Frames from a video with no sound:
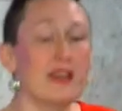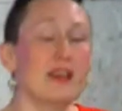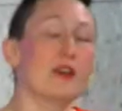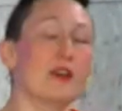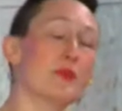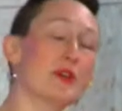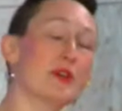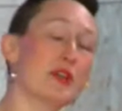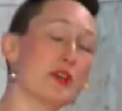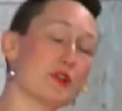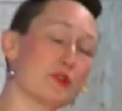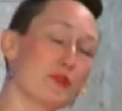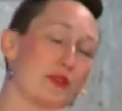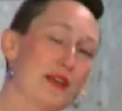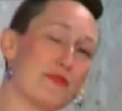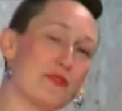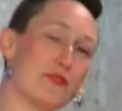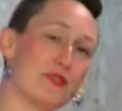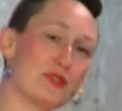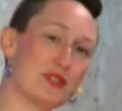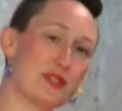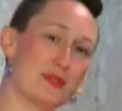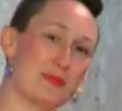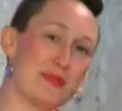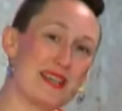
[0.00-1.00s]
We are grateful
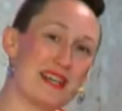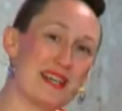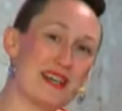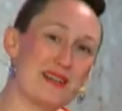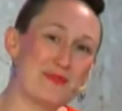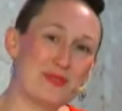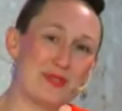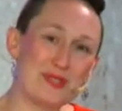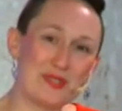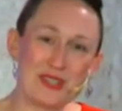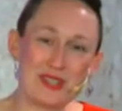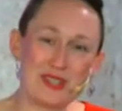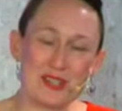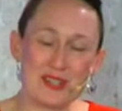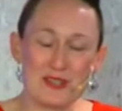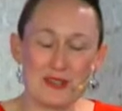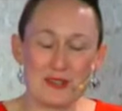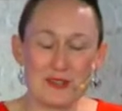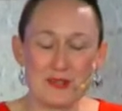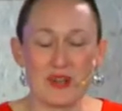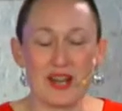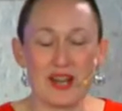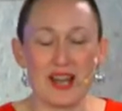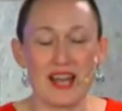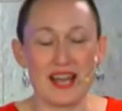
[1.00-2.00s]
to be able
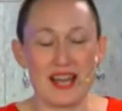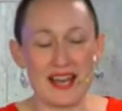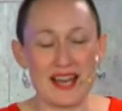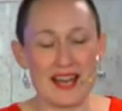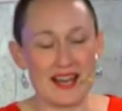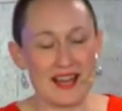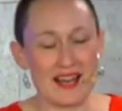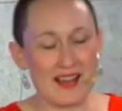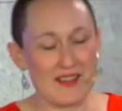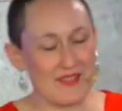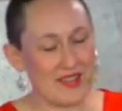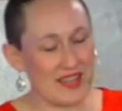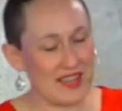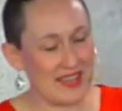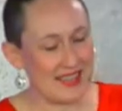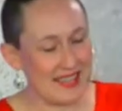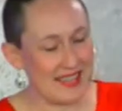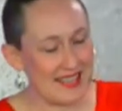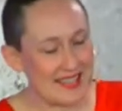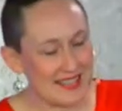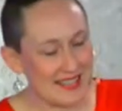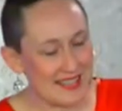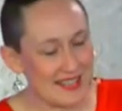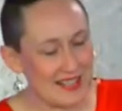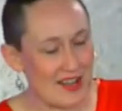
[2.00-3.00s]
to have
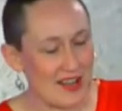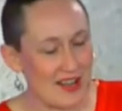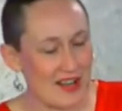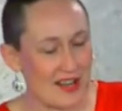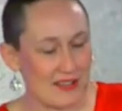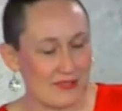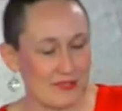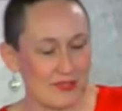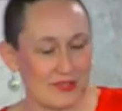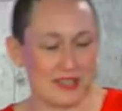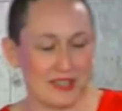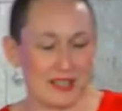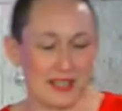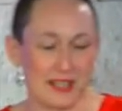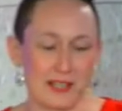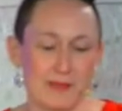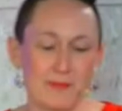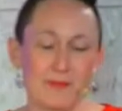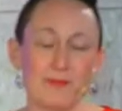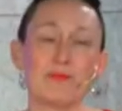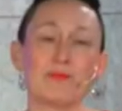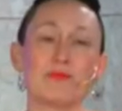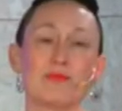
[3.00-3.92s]
this offering